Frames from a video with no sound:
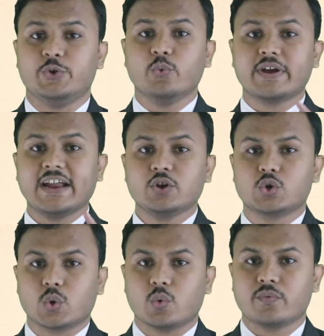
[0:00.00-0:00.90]
you
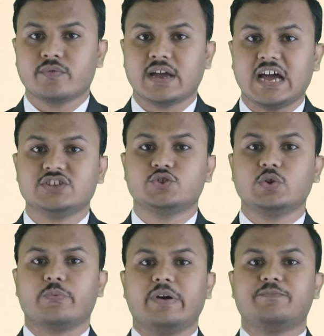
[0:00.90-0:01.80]
can grow
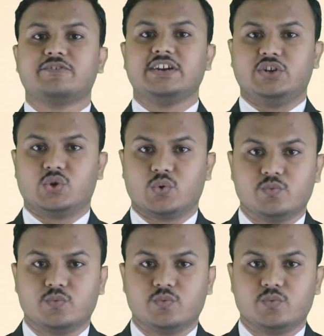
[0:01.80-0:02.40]
as your website